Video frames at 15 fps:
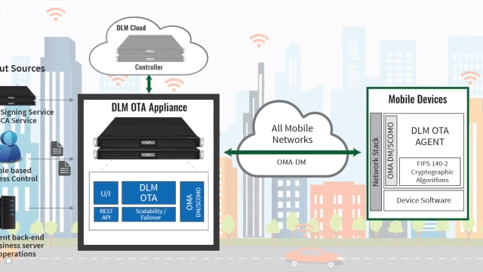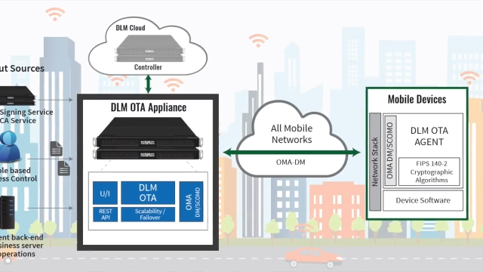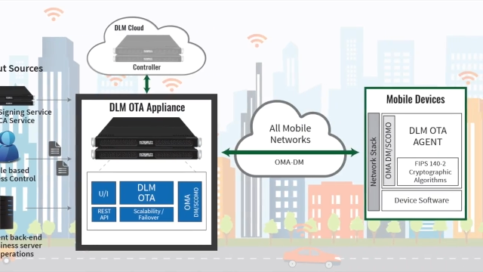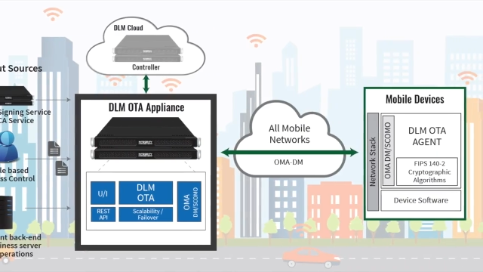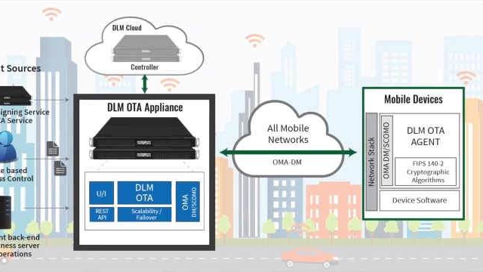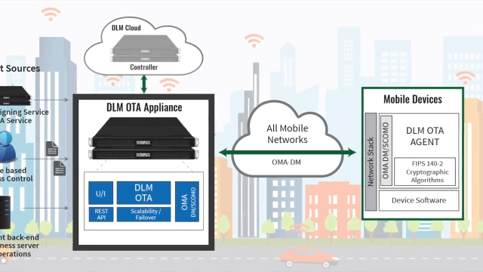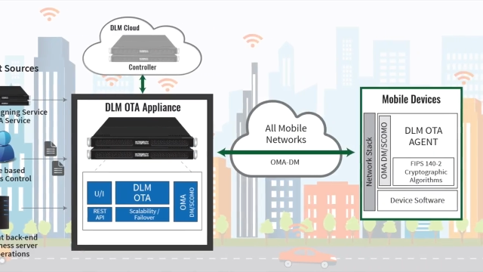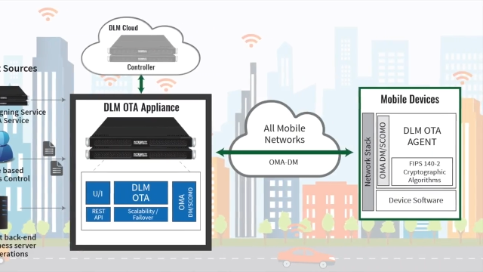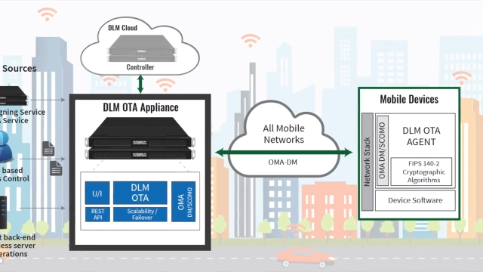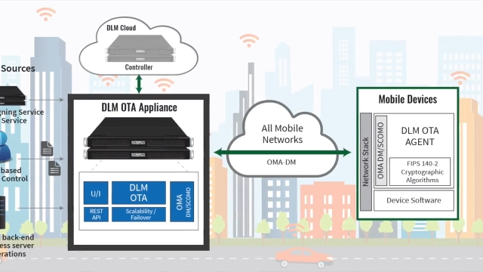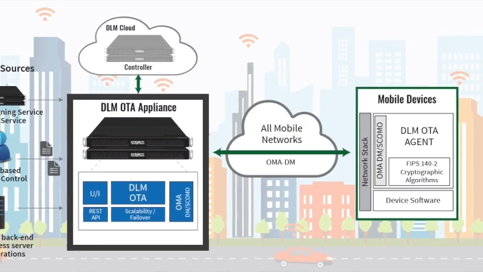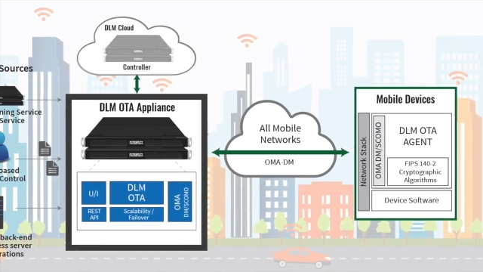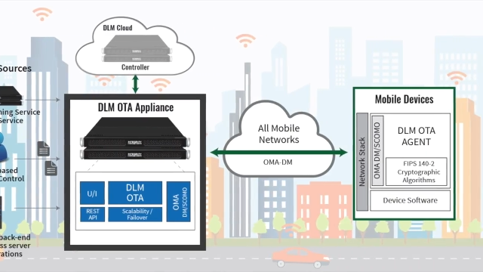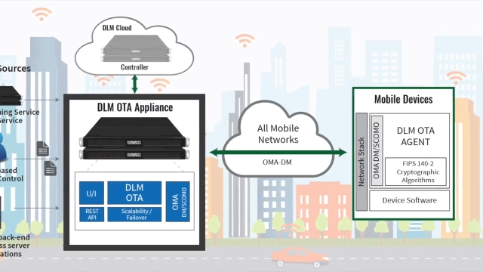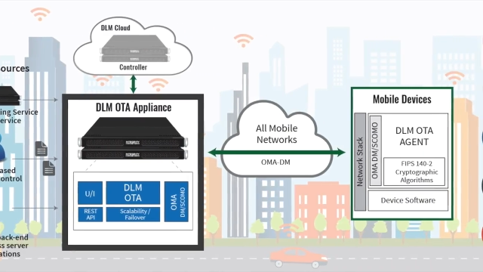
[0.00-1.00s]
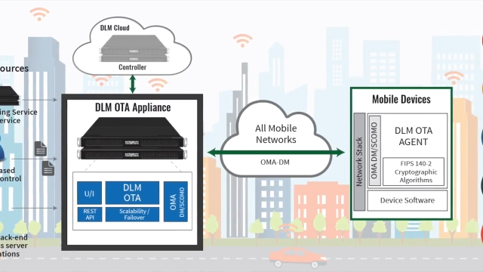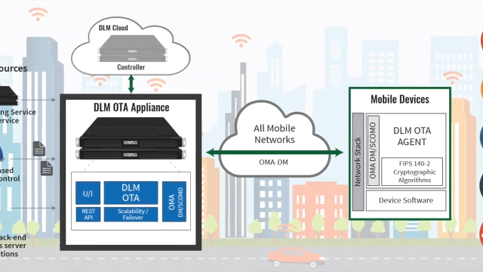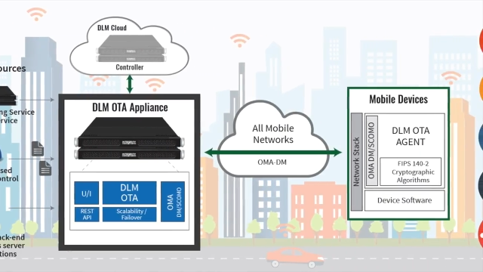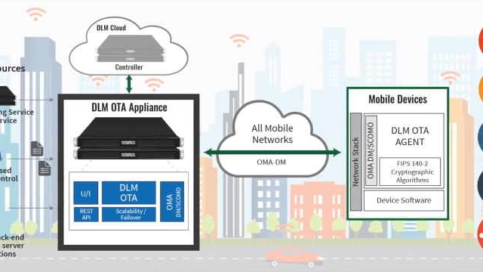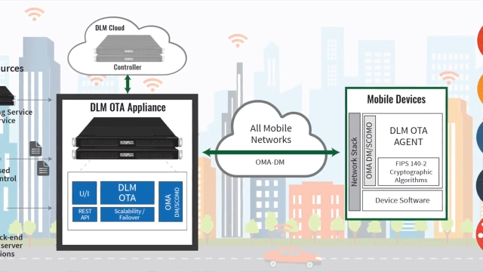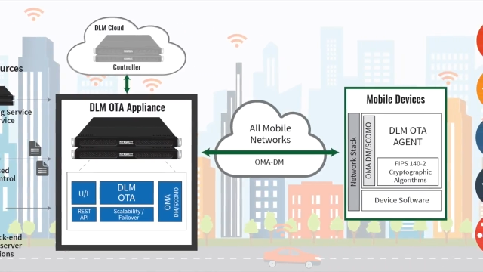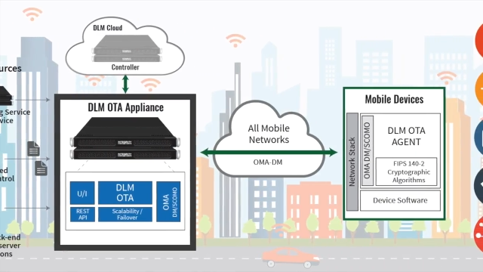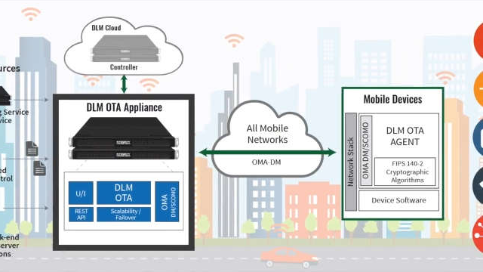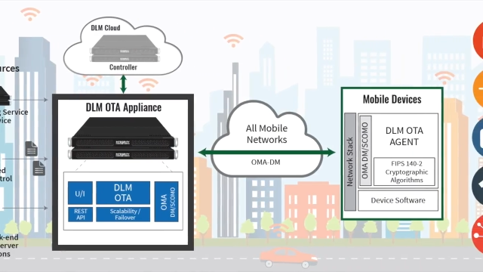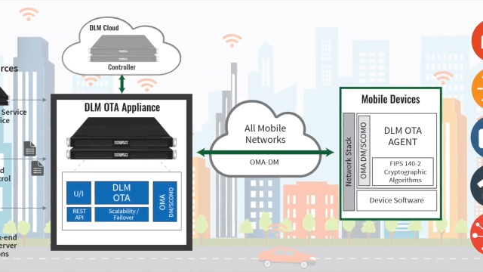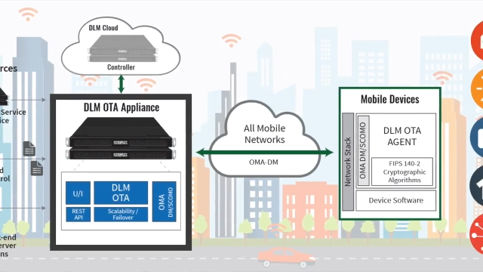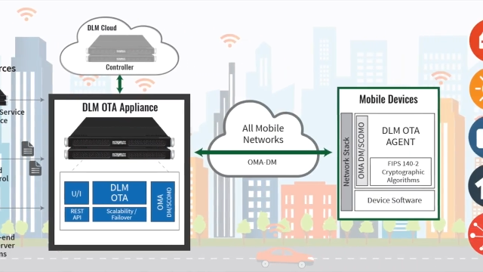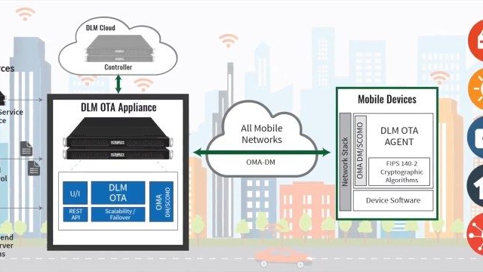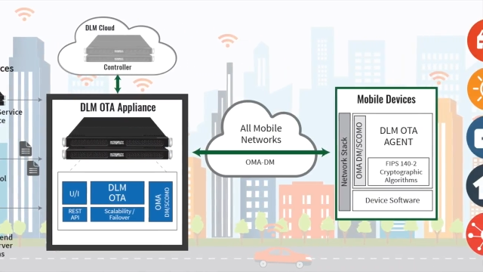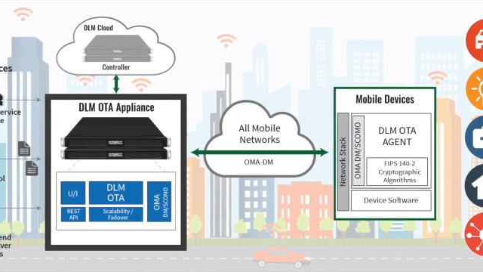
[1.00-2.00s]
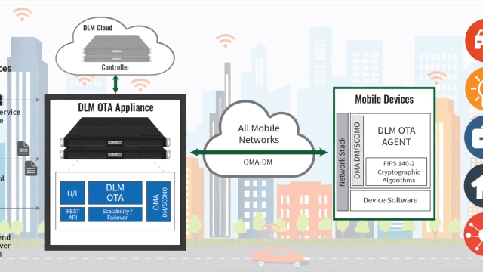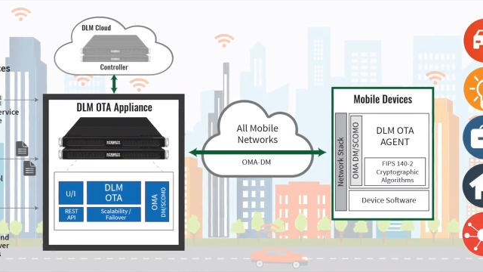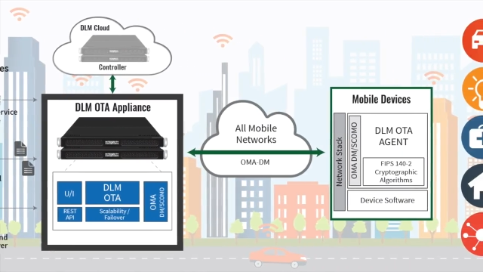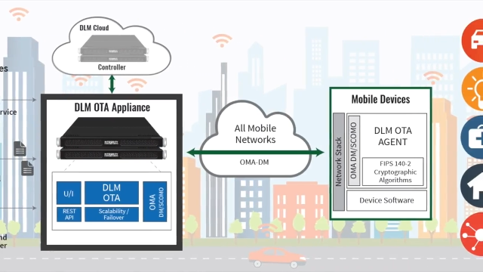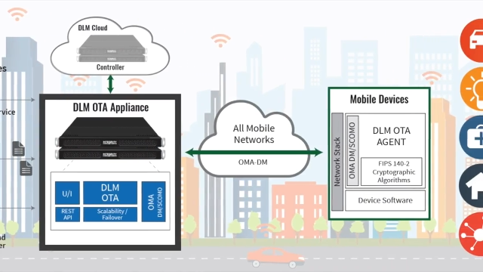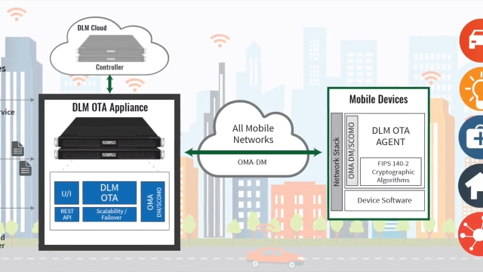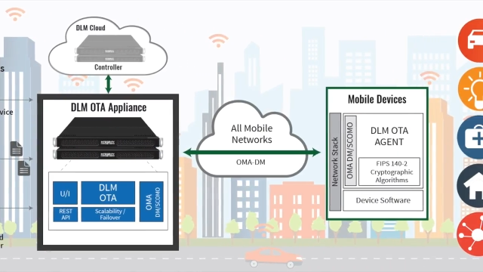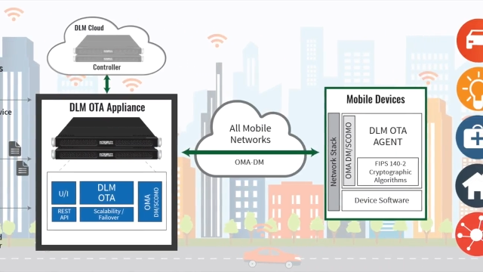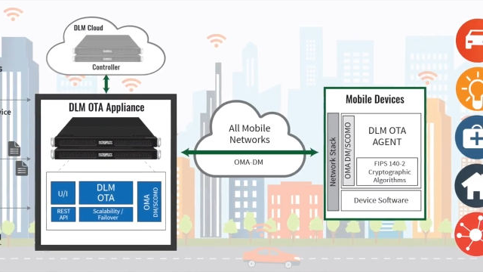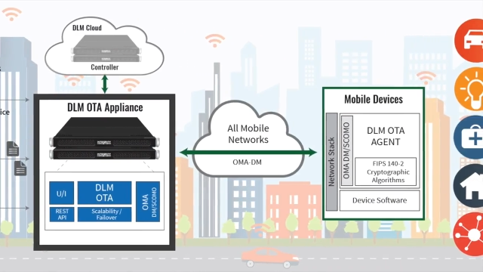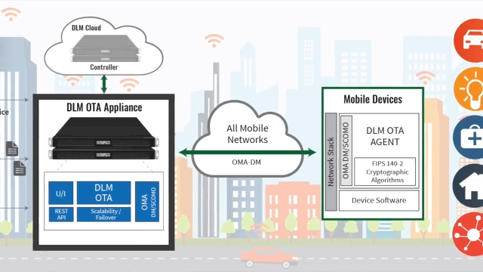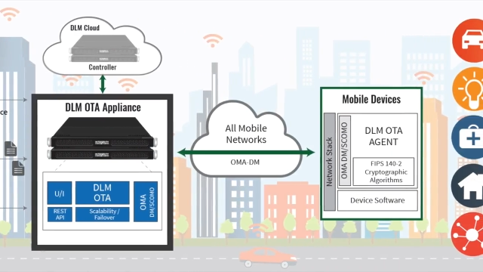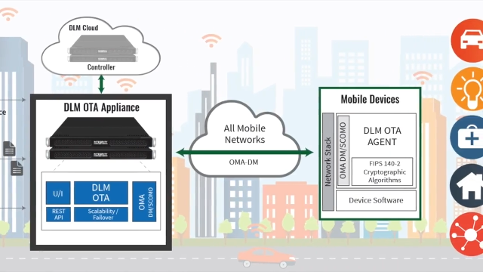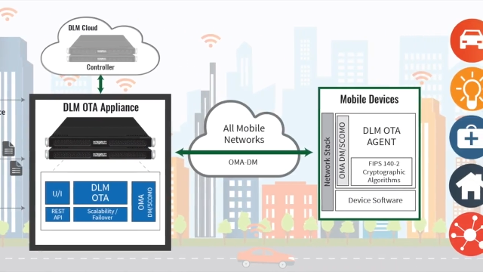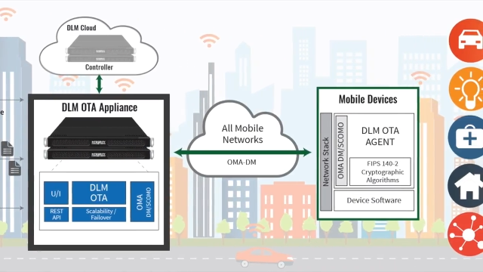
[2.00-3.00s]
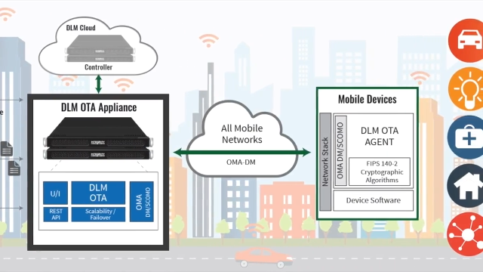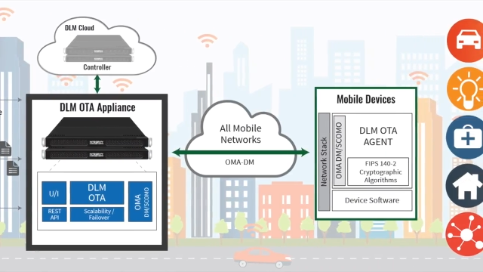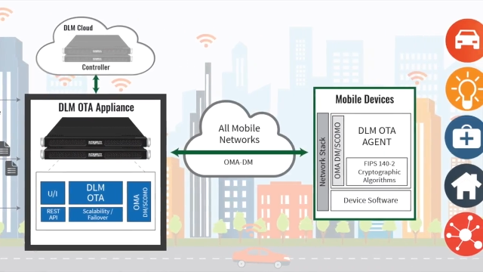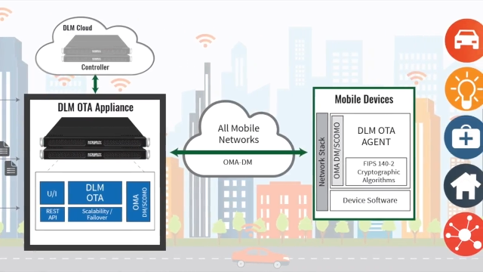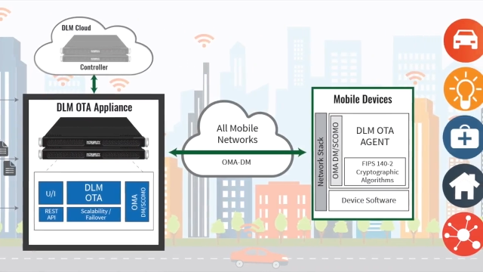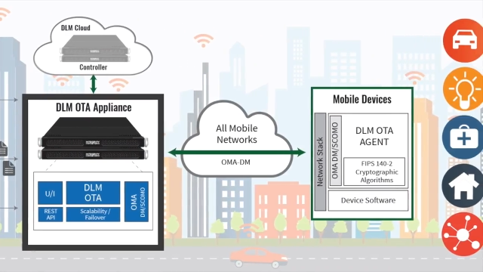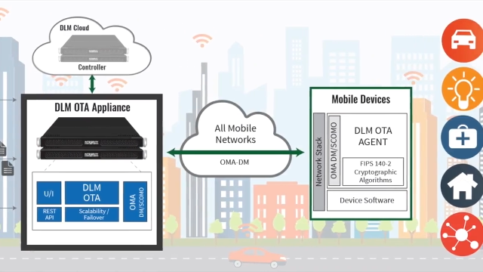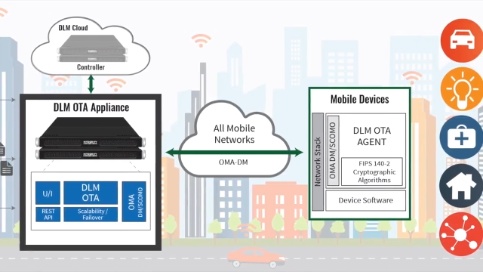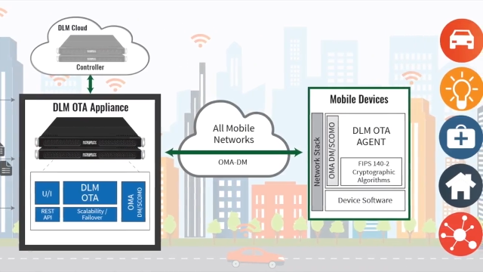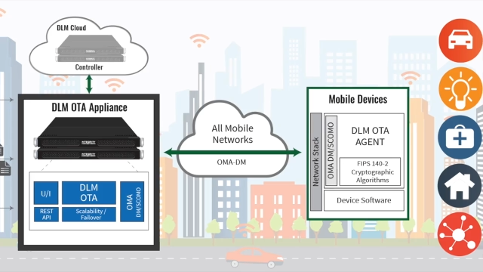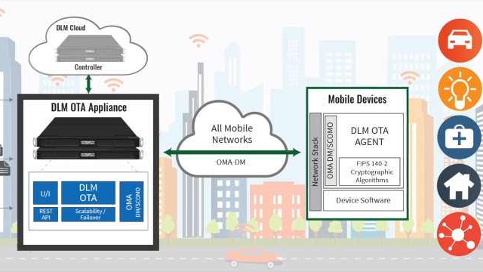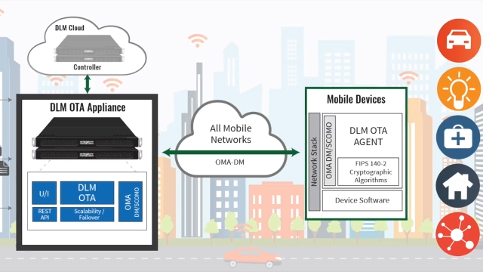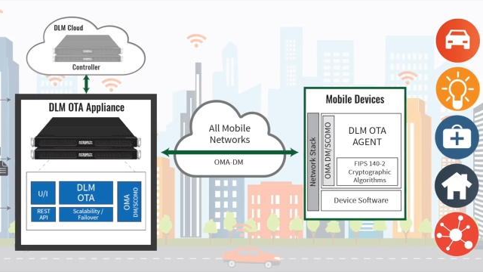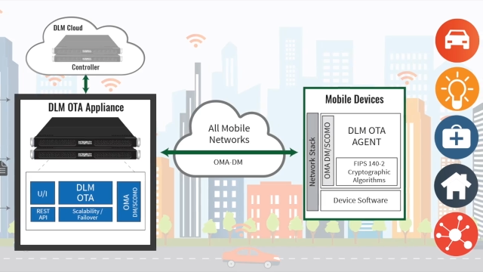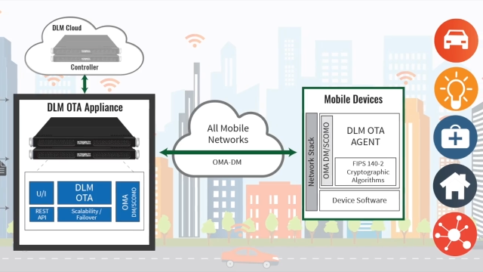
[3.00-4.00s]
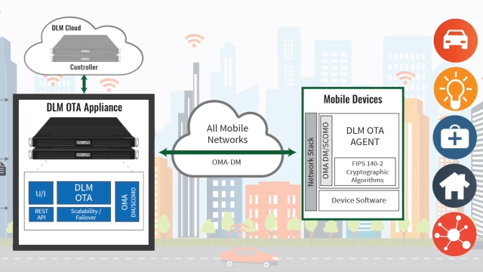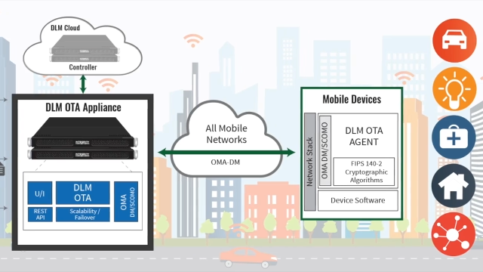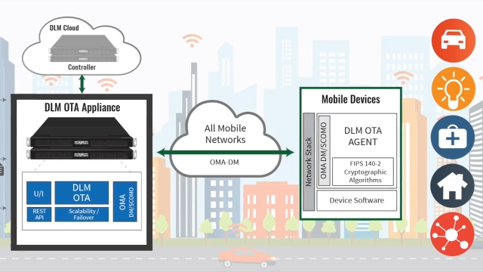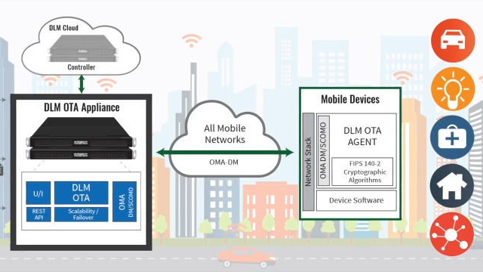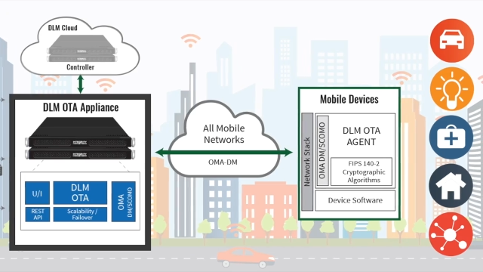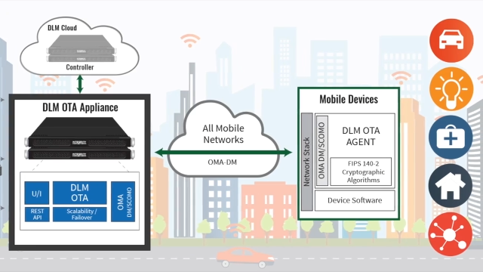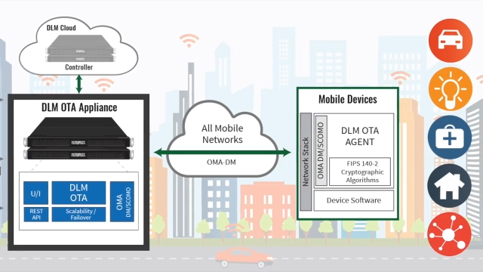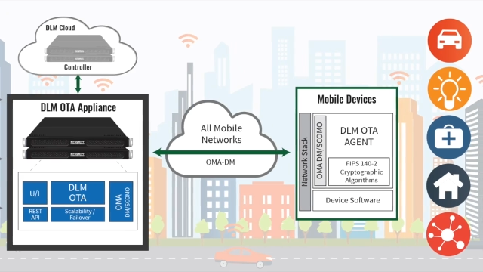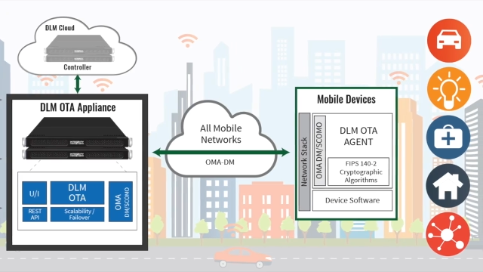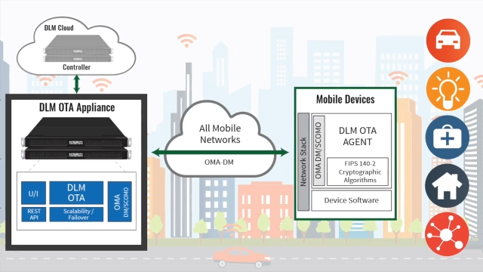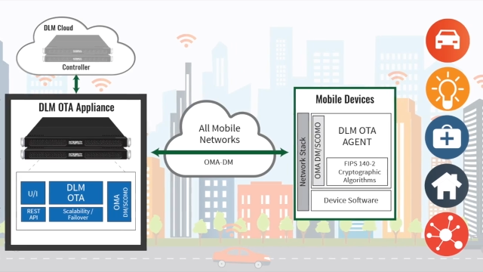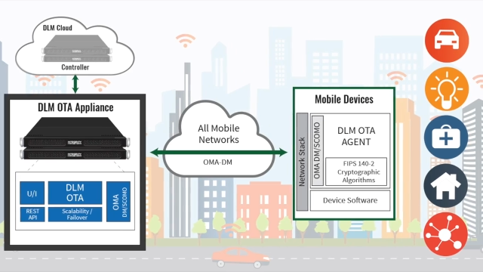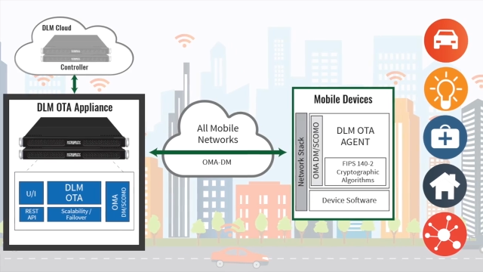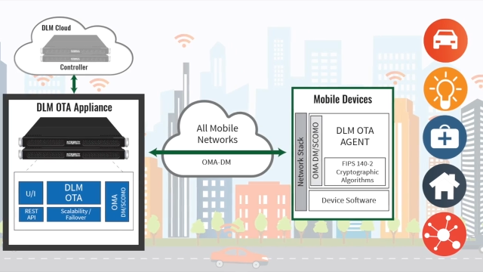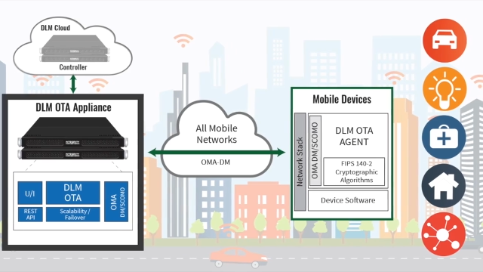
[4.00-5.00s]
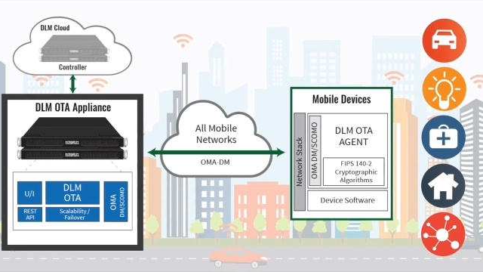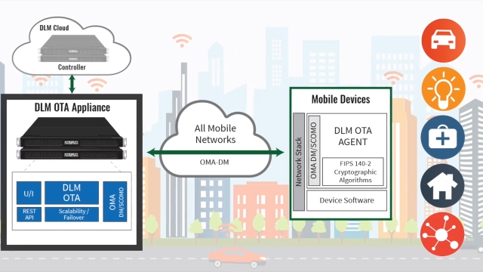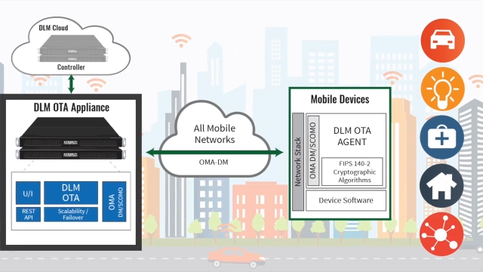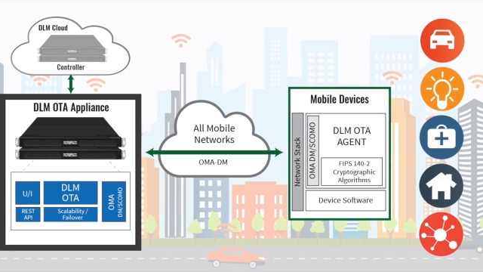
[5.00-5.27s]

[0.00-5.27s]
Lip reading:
No face is visible, so there are no lips to read.